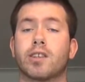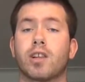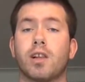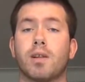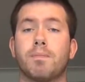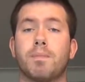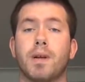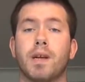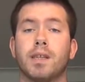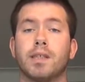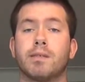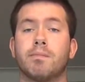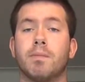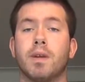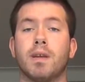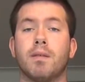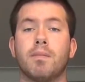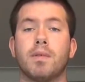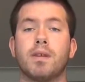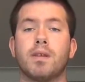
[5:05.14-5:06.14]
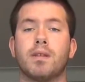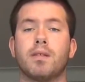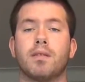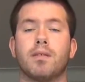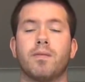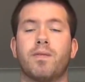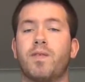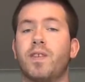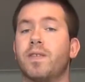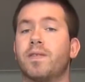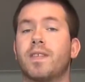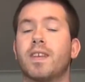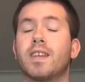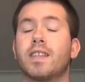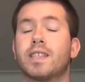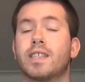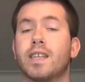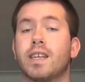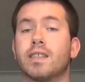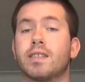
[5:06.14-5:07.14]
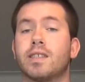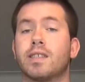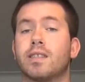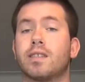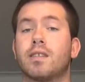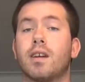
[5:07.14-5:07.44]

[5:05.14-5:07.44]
cheap as maybe 50 cents